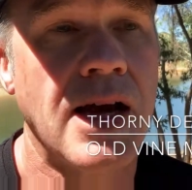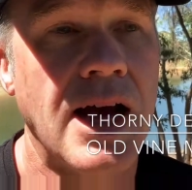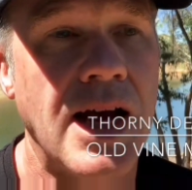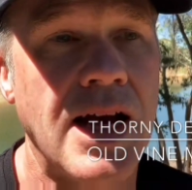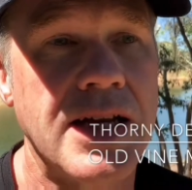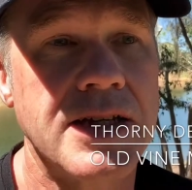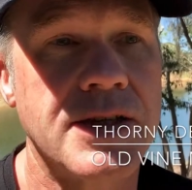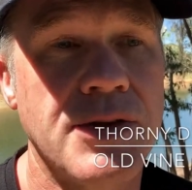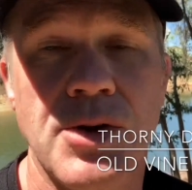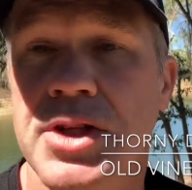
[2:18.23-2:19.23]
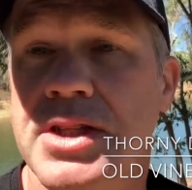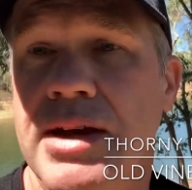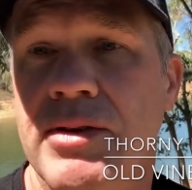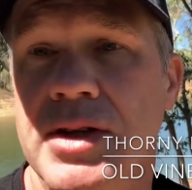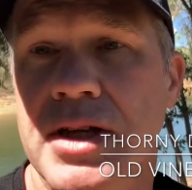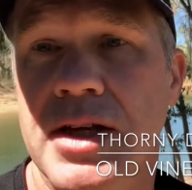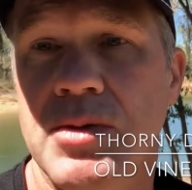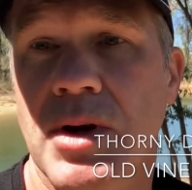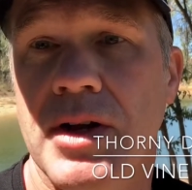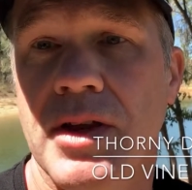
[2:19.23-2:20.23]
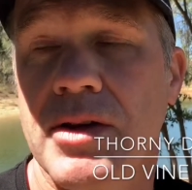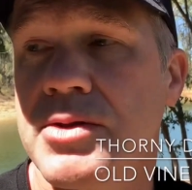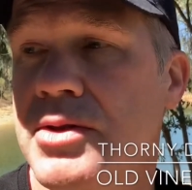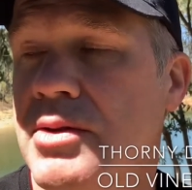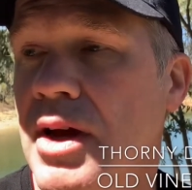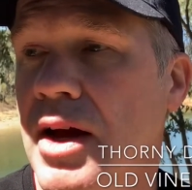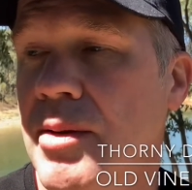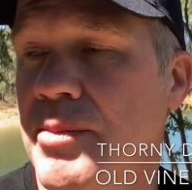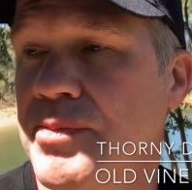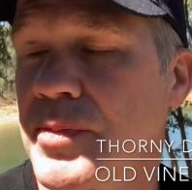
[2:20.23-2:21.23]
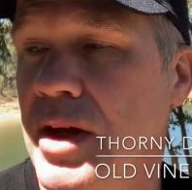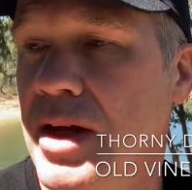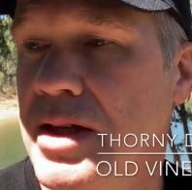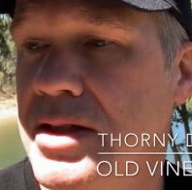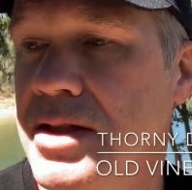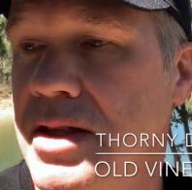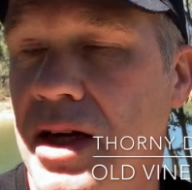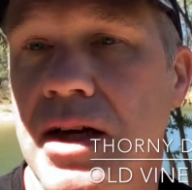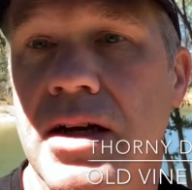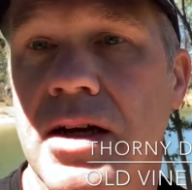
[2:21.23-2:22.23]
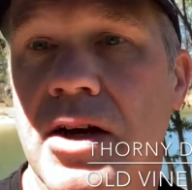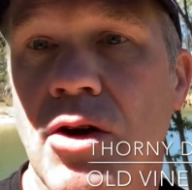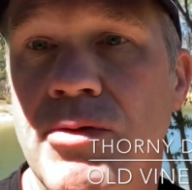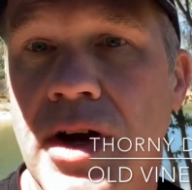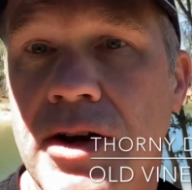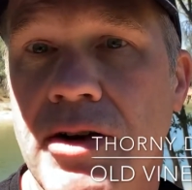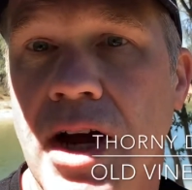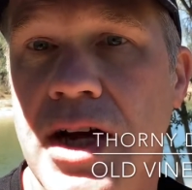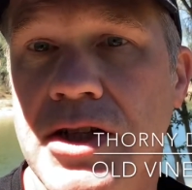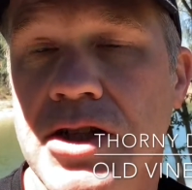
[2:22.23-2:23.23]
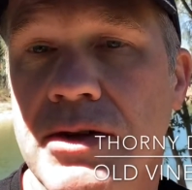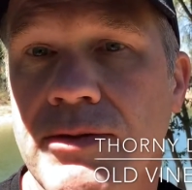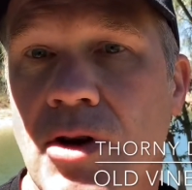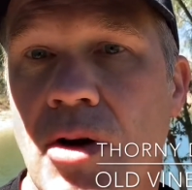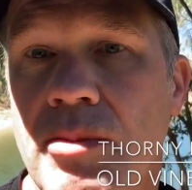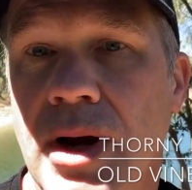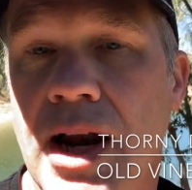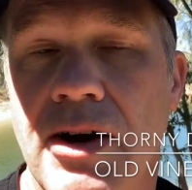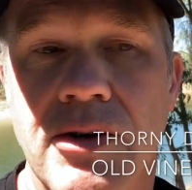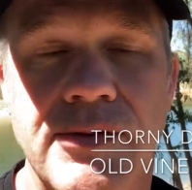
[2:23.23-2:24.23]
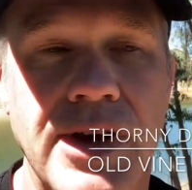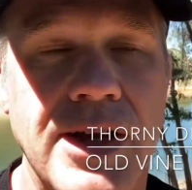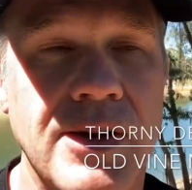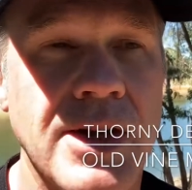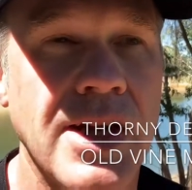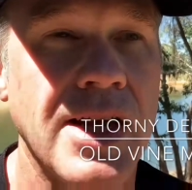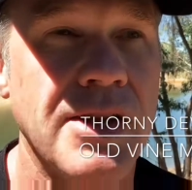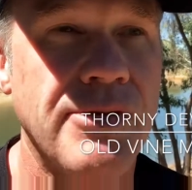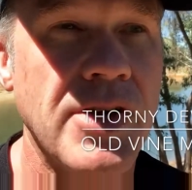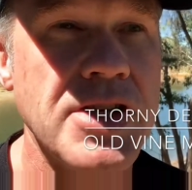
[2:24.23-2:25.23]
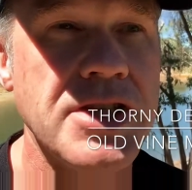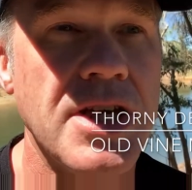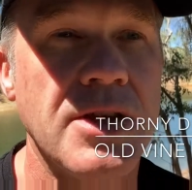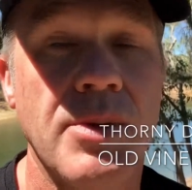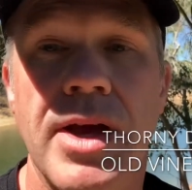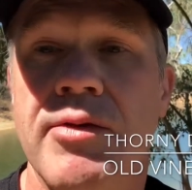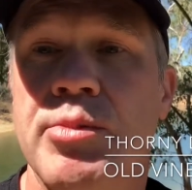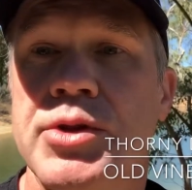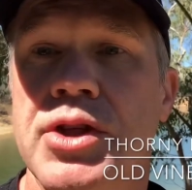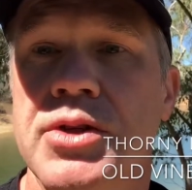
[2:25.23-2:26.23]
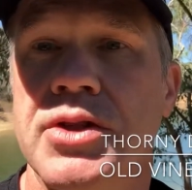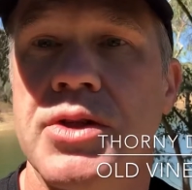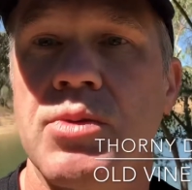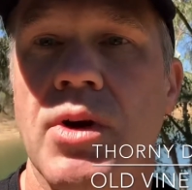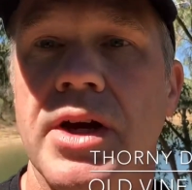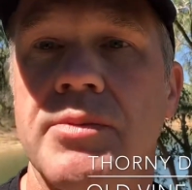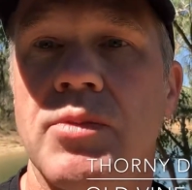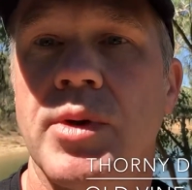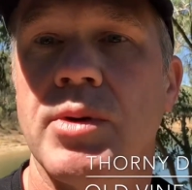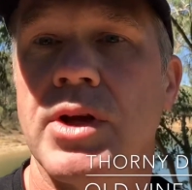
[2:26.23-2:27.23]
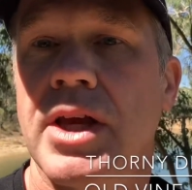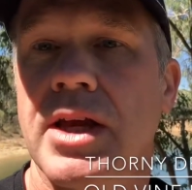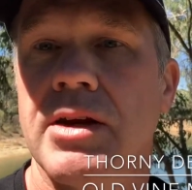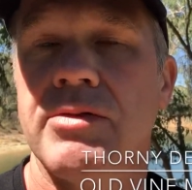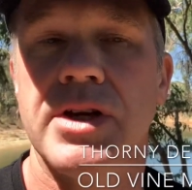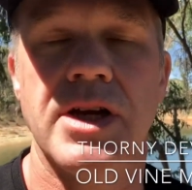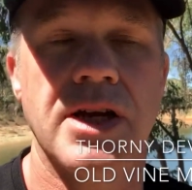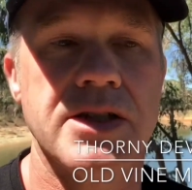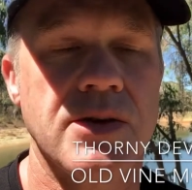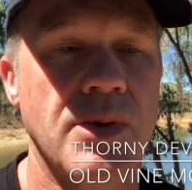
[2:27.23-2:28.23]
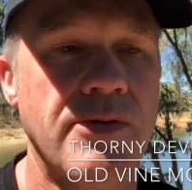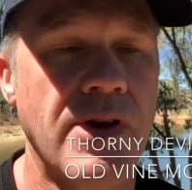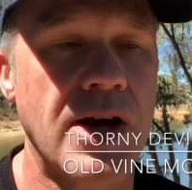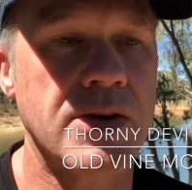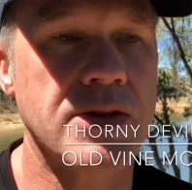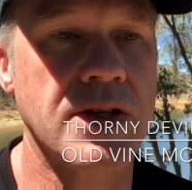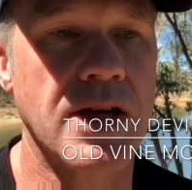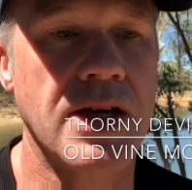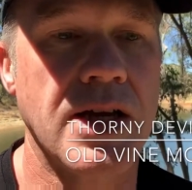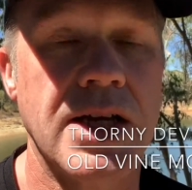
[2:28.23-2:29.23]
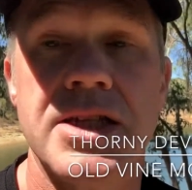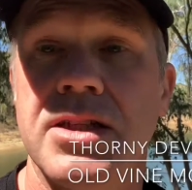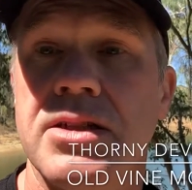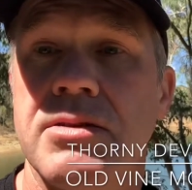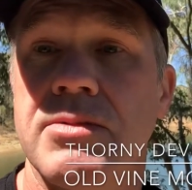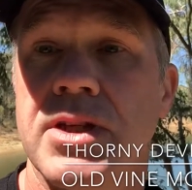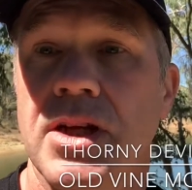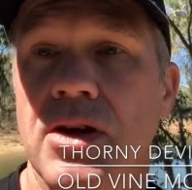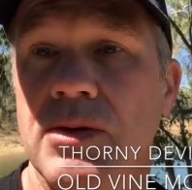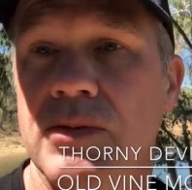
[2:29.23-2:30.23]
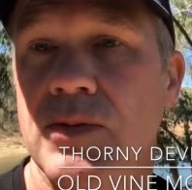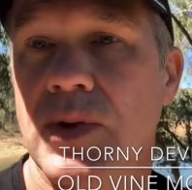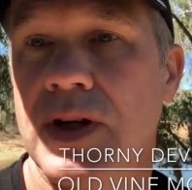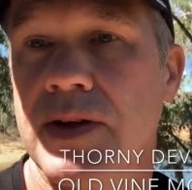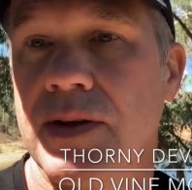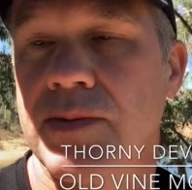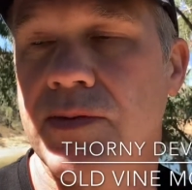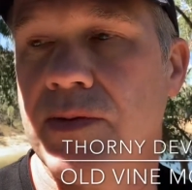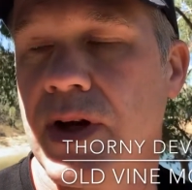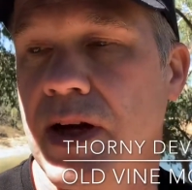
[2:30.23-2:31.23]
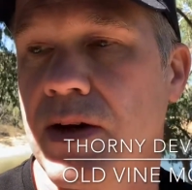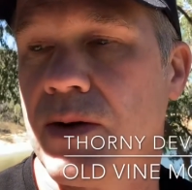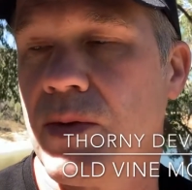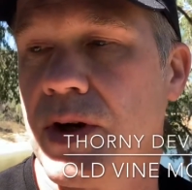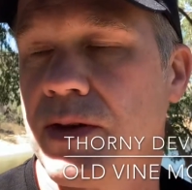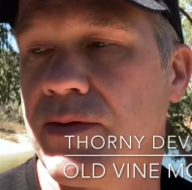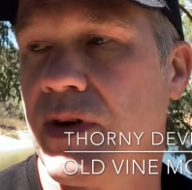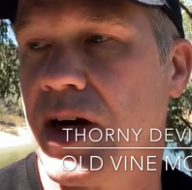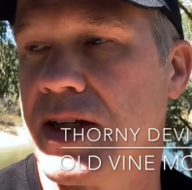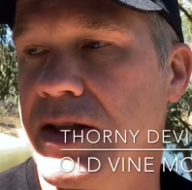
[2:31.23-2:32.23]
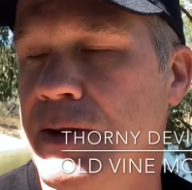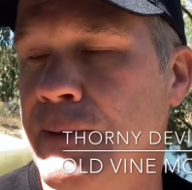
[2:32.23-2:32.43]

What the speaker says: And Thorny Devil is one of those. It's an old vine Grenache from McLaren Vale. And the first year that we ever produced this wine, we were looking in a vineyard and we found a lizard sitting on one of the vines.